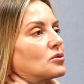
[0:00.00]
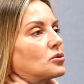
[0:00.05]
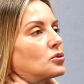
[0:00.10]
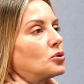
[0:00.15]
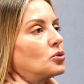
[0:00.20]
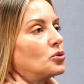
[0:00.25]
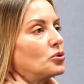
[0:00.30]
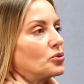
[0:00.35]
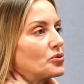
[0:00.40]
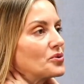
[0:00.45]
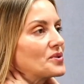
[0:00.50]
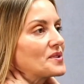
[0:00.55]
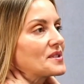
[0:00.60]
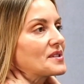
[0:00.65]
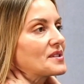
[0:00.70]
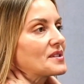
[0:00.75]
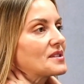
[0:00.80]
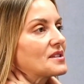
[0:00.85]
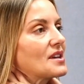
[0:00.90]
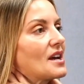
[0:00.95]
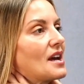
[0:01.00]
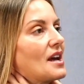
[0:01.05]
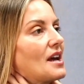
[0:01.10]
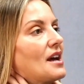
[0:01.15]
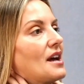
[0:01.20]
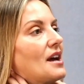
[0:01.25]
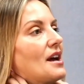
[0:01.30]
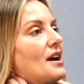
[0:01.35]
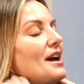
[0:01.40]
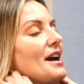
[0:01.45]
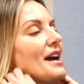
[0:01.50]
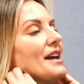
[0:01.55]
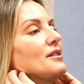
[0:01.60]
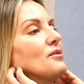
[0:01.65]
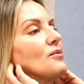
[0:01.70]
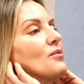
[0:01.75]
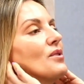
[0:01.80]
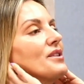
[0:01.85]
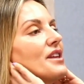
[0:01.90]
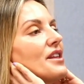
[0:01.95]
loose,
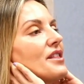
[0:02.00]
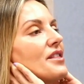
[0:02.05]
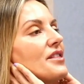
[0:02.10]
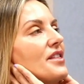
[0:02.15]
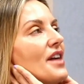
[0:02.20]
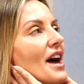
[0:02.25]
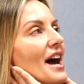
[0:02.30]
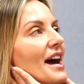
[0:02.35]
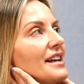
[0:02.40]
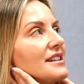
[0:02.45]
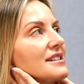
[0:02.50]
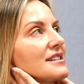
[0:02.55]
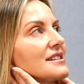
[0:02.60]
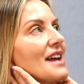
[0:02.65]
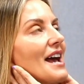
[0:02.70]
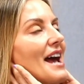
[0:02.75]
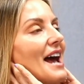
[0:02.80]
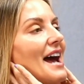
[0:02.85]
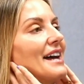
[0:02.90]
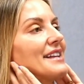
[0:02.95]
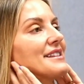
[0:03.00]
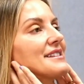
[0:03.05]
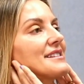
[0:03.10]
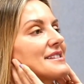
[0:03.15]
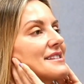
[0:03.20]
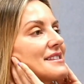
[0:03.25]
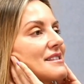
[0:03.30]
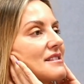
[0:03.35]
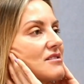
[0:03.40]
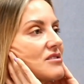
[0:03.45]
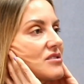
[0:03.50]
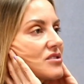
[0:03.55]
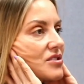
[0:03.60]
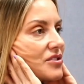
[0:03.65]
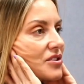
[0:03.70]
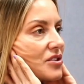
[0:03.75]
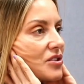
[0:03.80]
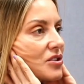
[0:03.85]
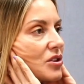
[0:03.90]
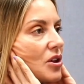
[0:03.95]
and whether that adds to
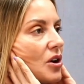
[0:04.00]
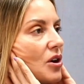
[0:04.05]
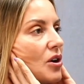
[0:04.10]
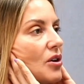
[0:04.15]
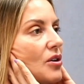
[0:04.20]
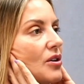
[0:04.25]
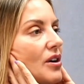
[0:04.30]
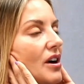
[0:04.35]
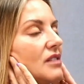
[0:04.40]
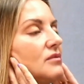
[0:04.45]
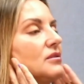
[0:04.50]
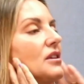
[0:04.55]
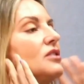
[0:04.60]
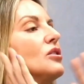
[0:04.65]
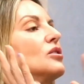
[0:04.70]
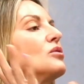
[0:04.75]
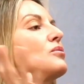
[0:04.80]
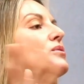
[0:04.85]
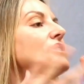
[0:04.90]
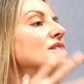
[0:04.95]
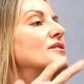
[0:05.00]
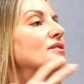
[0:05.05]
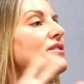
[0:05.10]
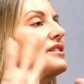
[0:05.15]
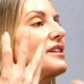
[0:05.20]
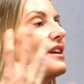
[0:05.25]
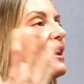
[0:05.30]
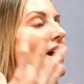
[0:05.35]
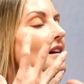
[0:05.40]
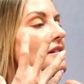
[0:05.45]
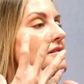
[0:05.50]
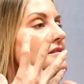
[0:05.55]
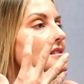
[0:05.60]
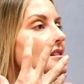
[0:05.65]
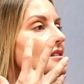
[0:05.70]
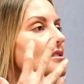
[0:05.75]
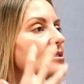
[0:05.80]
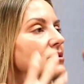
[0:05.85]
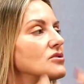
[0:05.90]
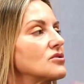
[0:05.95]
the glow along with everything else
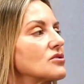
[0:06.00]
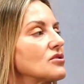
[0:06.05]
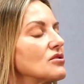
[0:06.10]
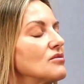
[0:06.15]
that you do.